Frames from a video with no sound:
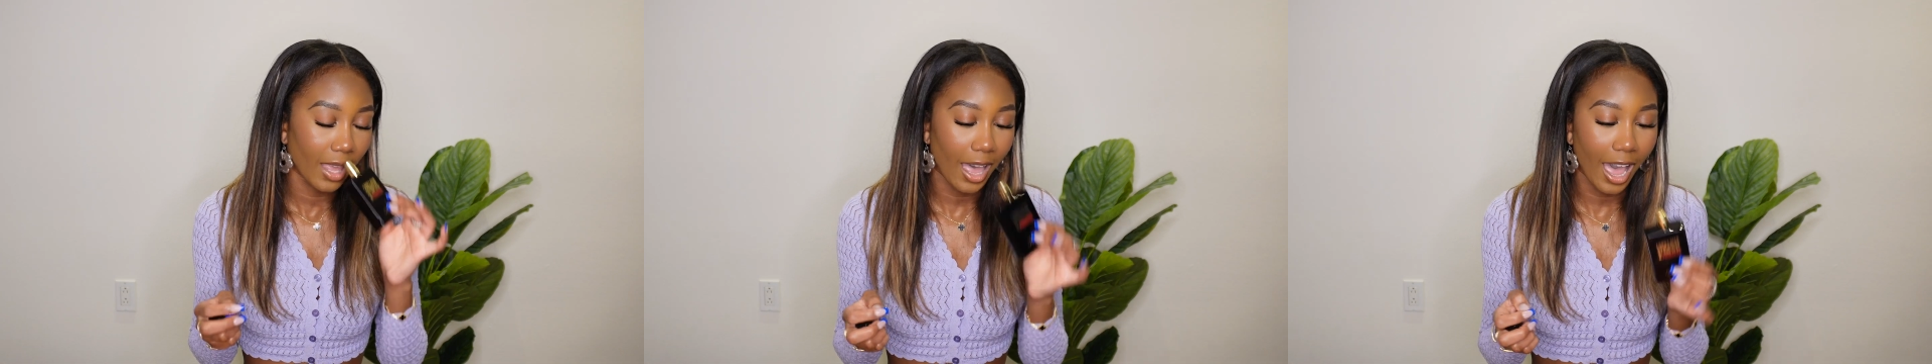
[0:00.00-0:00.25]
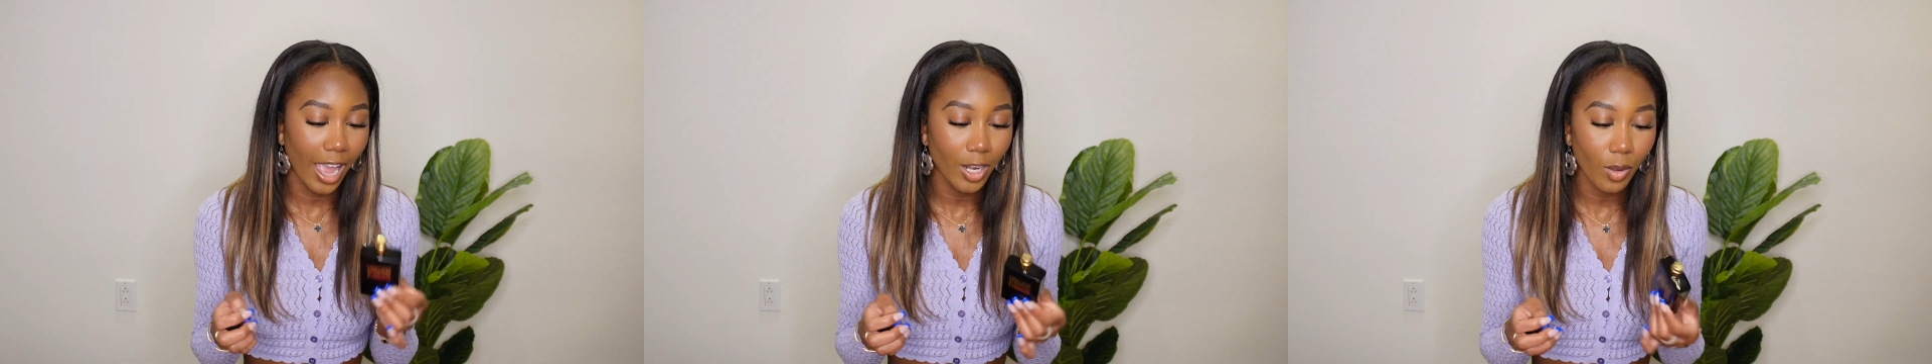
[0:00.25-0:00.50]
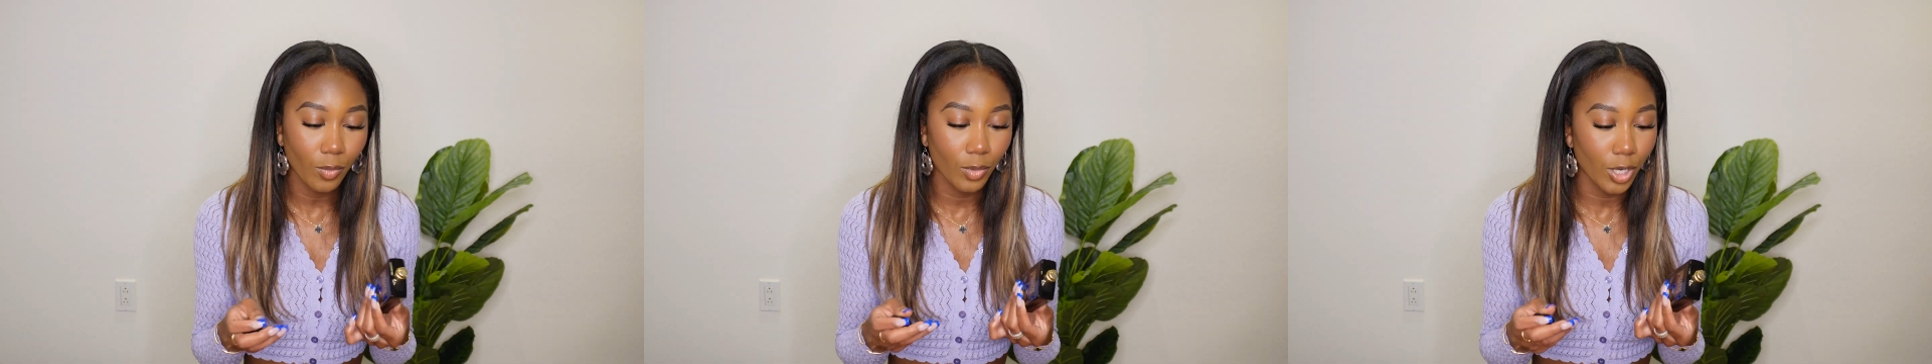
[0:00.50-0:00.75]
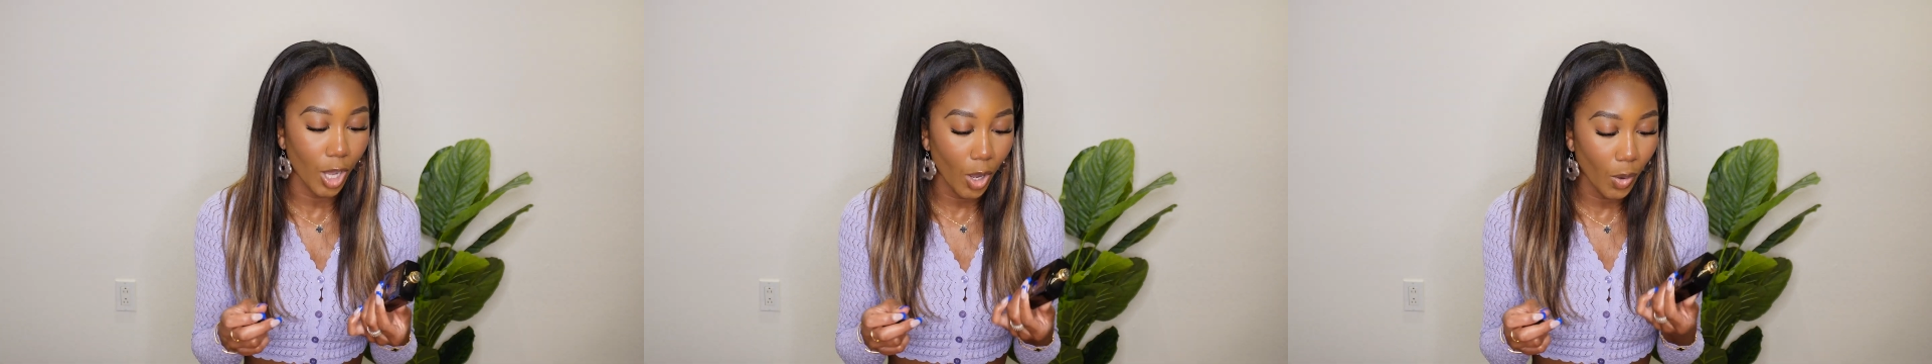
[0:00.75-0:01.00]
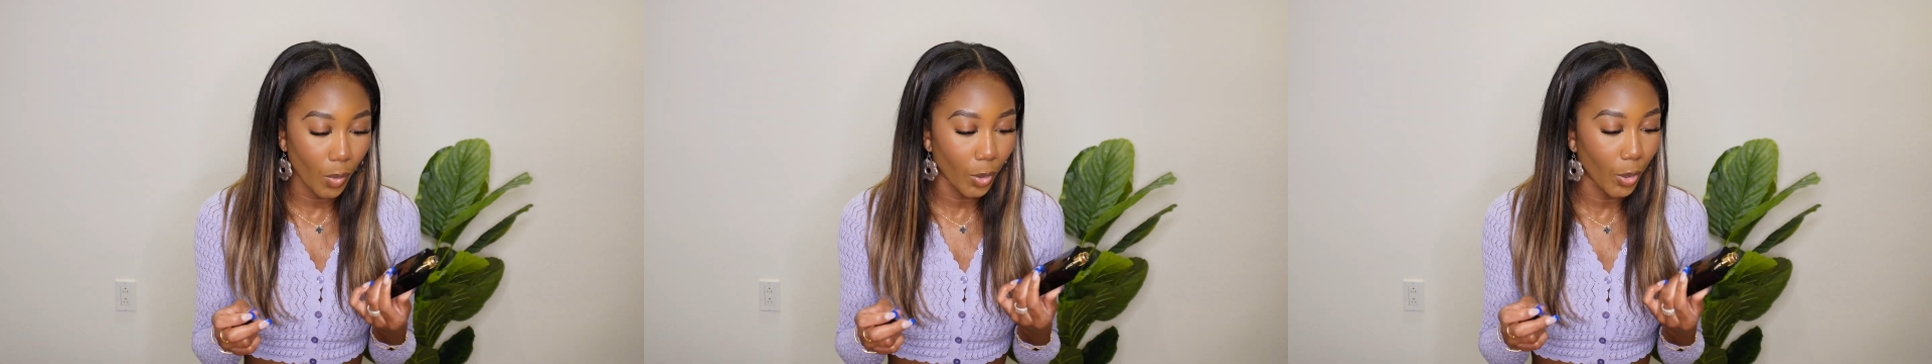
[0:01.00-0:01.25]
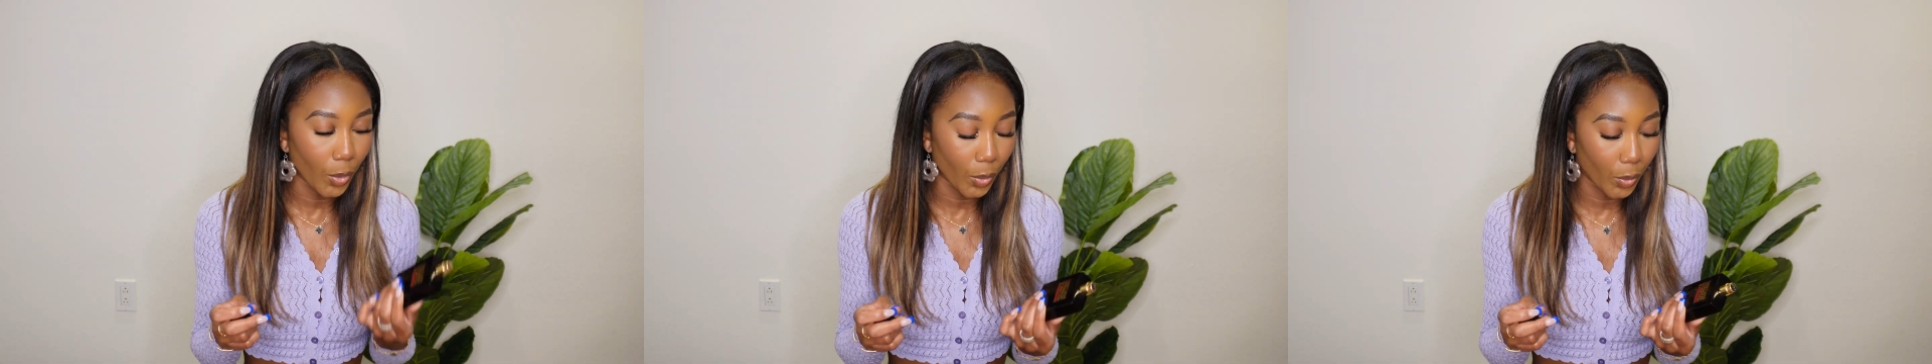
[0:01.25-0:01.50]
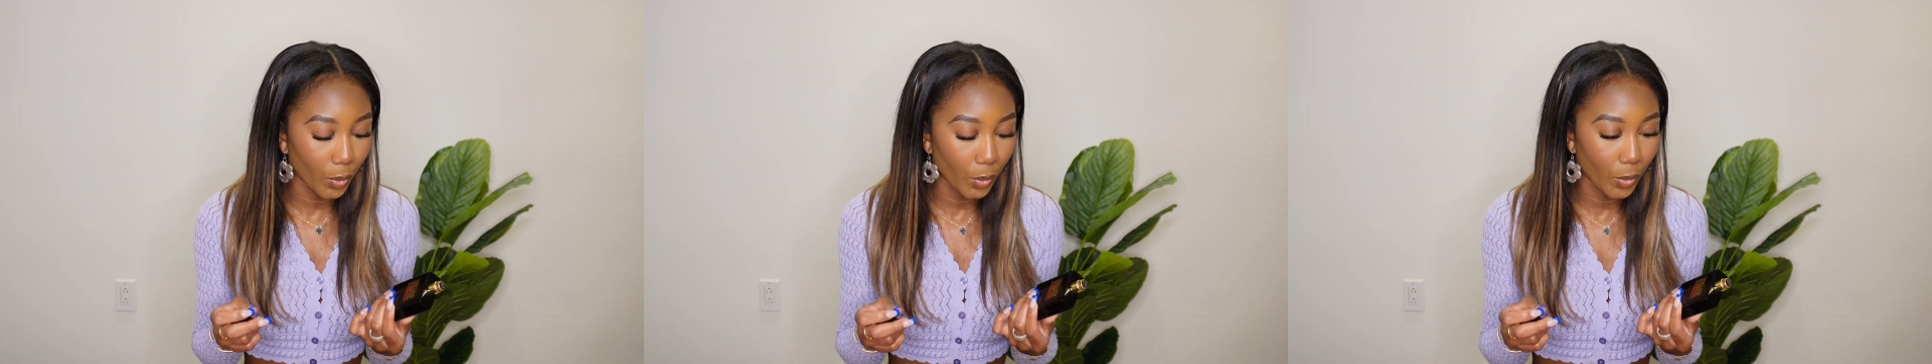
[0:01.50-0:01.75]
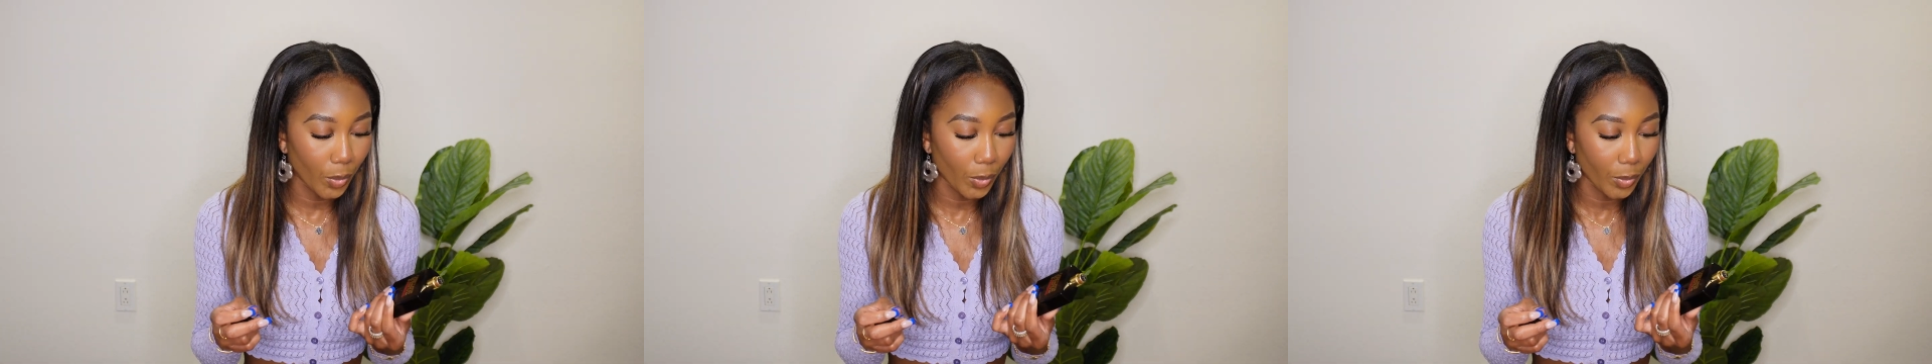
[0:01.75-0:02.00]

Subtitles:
I don't know who